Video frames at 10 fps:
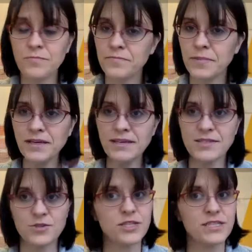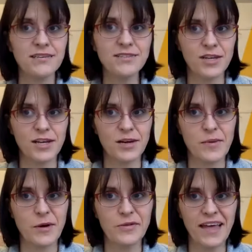be strategic
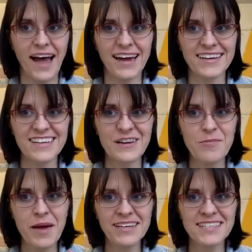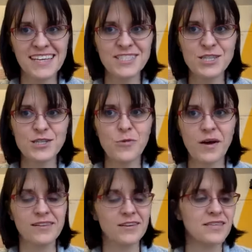about that. Pay attention to
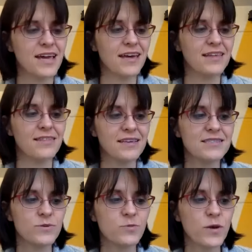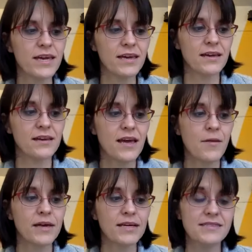what they're saying. This was weak in,
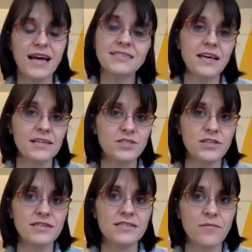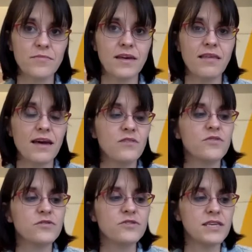because that's actually something that if
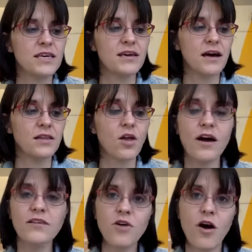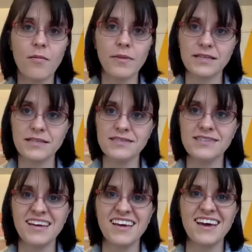you see a lot of comments
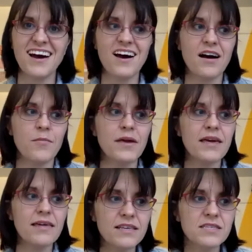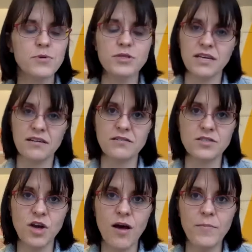in this particular
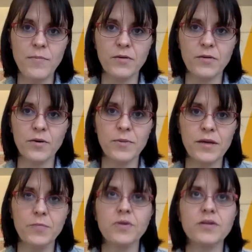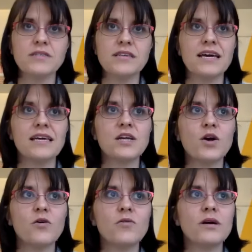topic where people are saying,
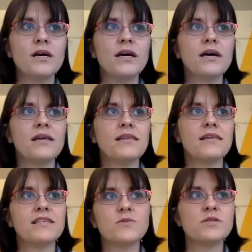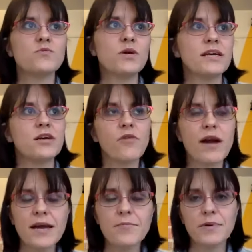this was really
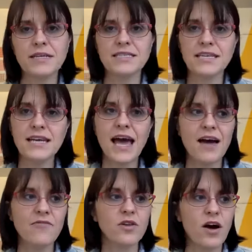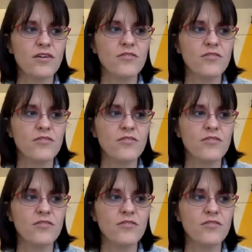great, but it didn't have a lot